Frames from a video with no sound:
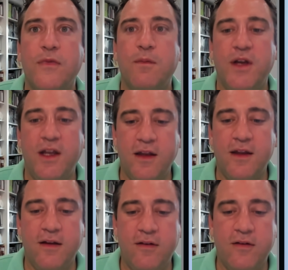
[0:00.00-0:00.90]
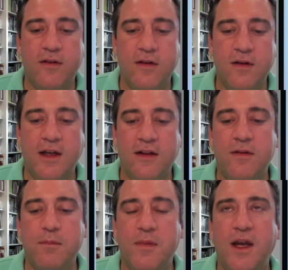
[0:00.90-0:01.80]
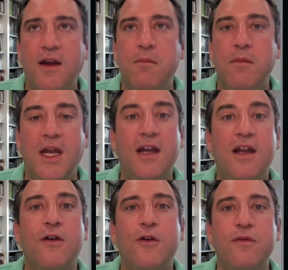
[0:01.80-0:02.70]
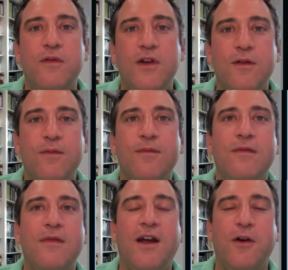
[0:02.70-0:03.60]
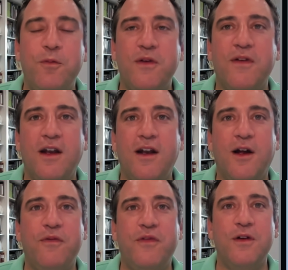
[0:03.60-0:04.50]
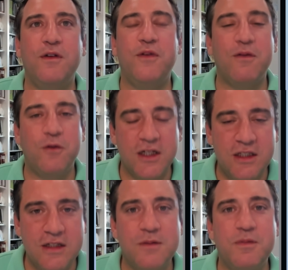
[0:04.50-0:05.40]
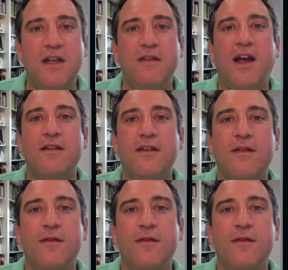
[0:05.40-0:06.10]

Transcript: yeah, that's my main overview. I hope you find it helpful. And if you have questions, please ask.